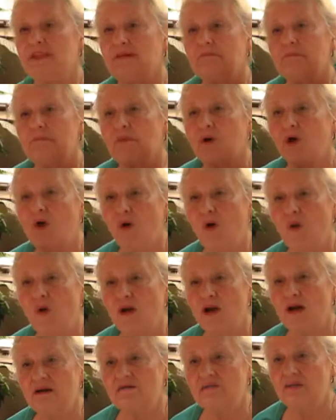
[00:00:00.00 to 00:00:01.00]
the
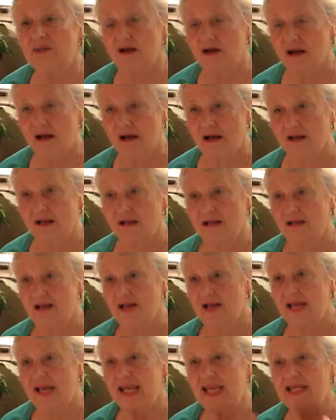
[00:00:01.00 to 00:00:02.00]
core of it all
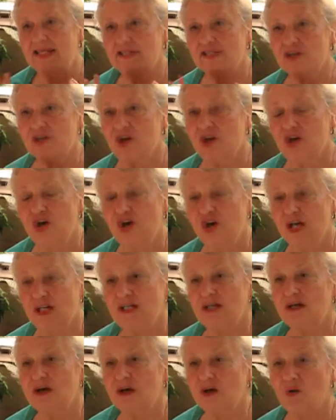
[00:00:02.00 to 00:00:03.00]
is
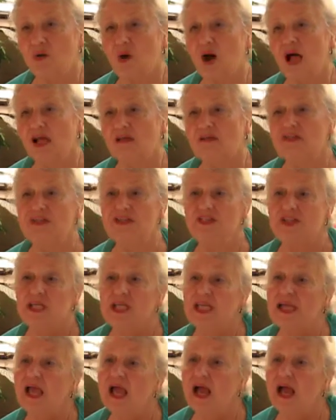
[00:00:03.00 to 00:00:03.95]
good quality,